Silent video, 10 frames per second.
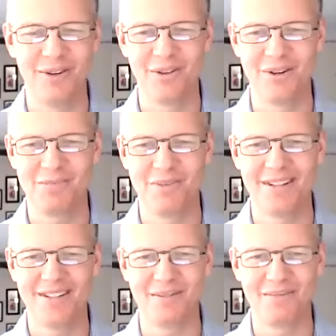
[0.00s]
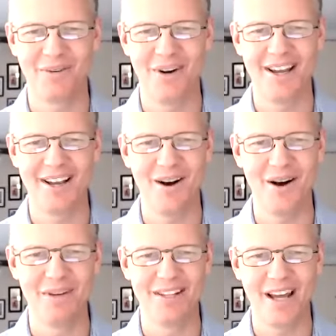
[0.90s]
There's been some great
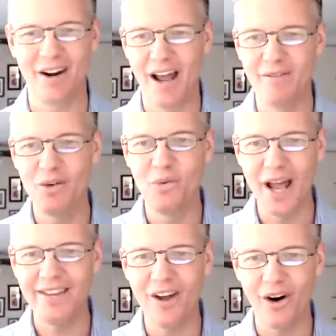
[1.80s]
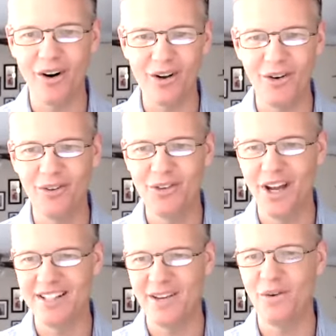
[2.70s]
comments. I don't, have you read the article? If you
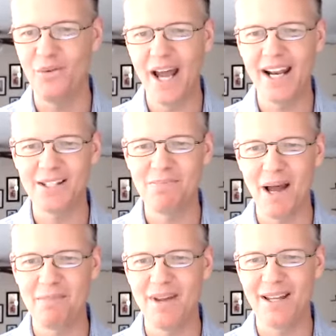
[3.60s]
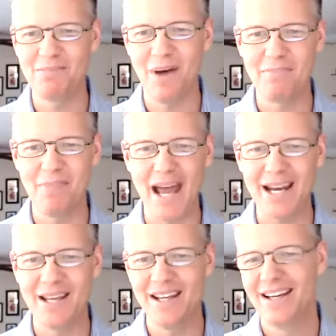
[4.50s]
guys haven't read it, it's by
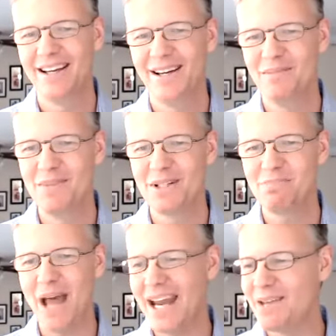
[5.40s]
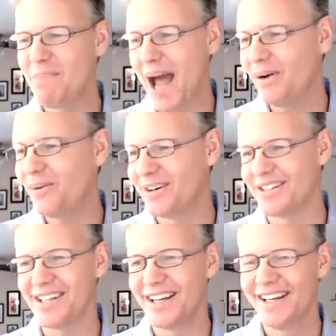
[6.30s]
Patty, Miss Patty
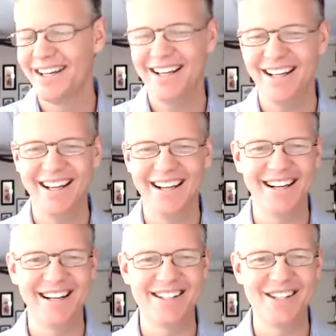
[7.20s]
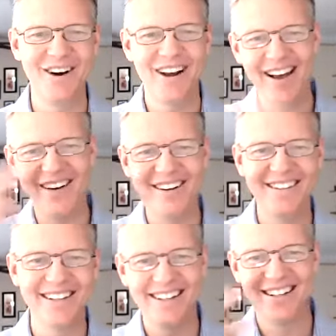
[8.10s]
Powers, and it's gone out in
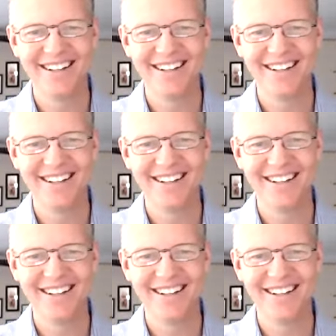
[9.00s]
the